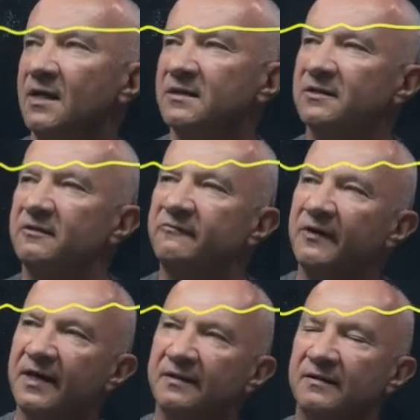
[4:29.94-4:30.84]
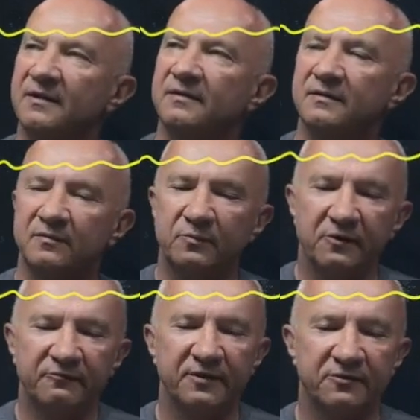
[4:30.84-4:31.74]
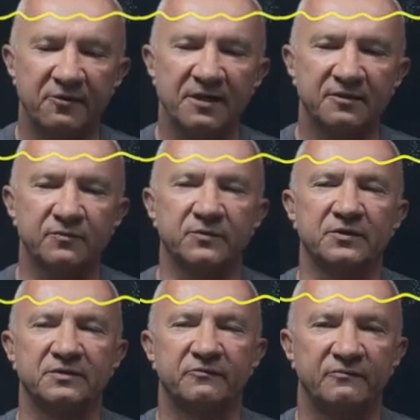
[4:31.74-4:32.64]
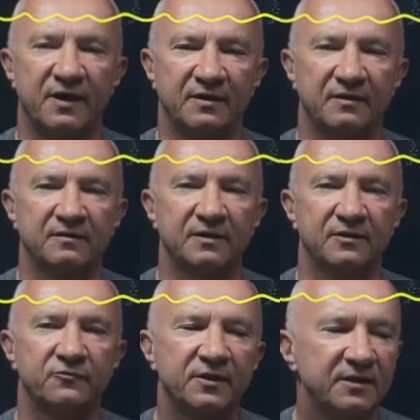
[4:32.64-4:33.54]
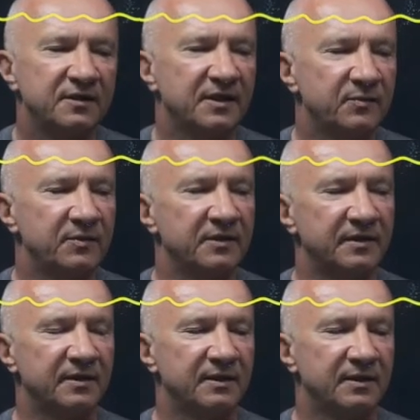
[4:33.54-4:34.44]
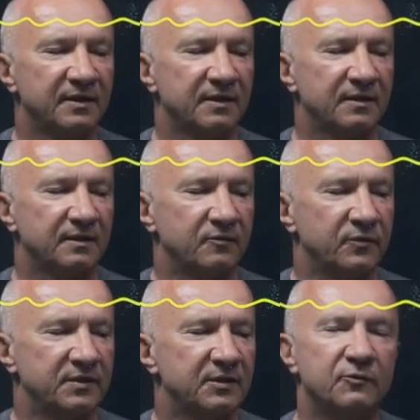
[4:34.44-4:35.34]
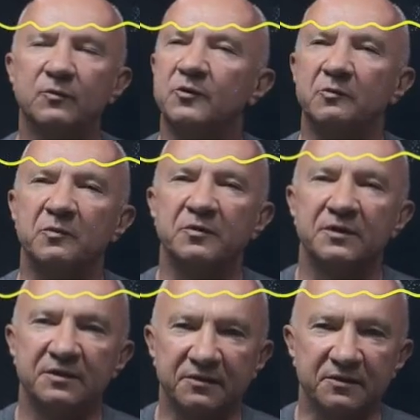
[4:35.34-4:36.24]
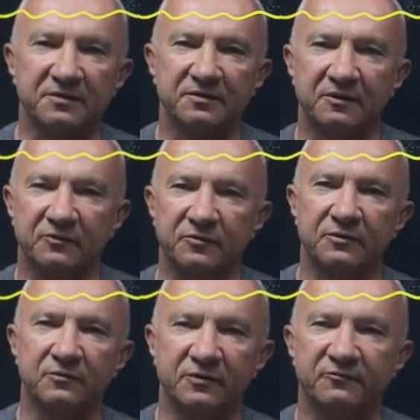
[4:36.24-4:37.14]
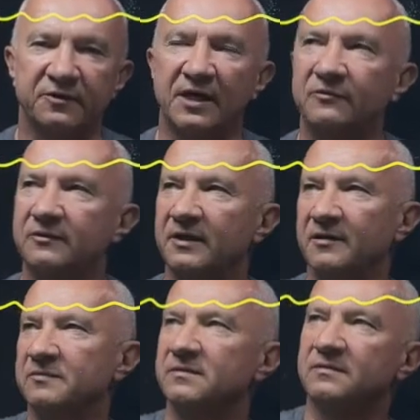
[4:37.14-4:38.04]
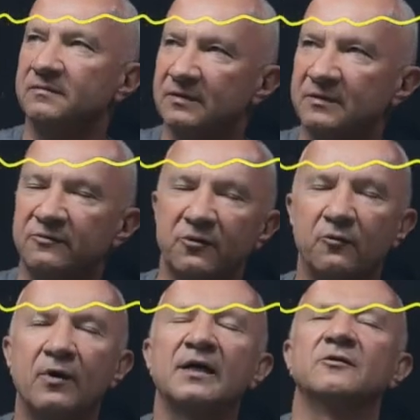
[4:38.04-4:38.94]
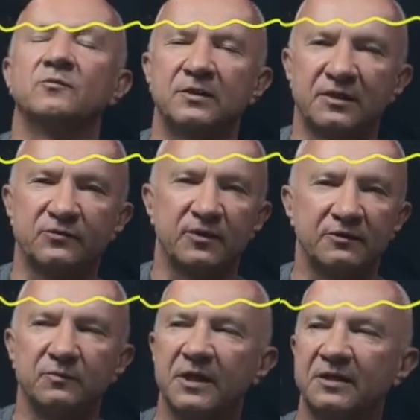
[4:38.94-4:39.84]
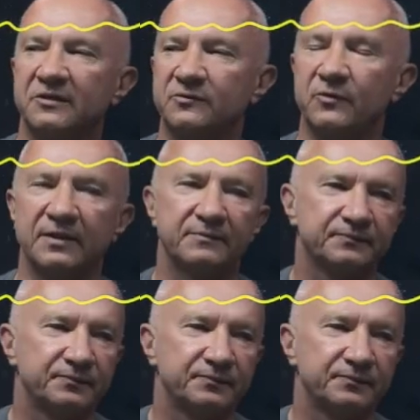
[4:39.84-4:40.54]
So in fact, that perfect randomness, the fact that they really appear with equal probabilities, those two different outcomes, 0, 1, or +1 or -1,